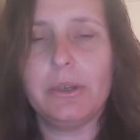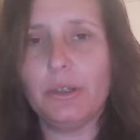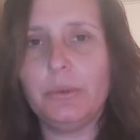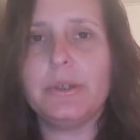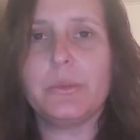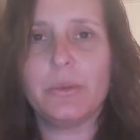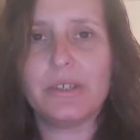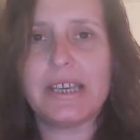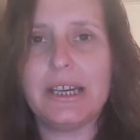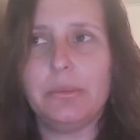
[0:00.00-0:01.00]
I always want
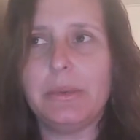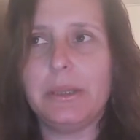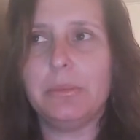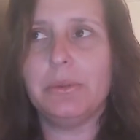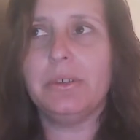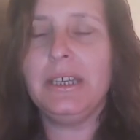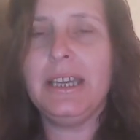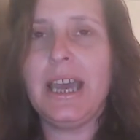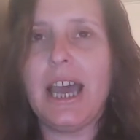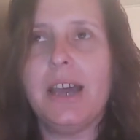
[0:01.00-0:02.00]
to help people.
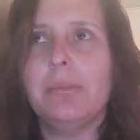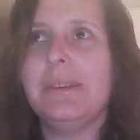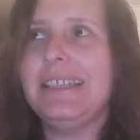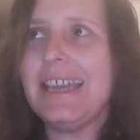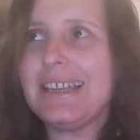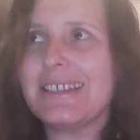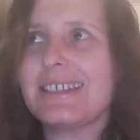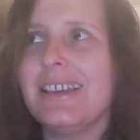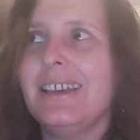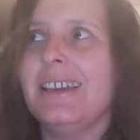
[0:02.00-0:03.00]
Um, yes,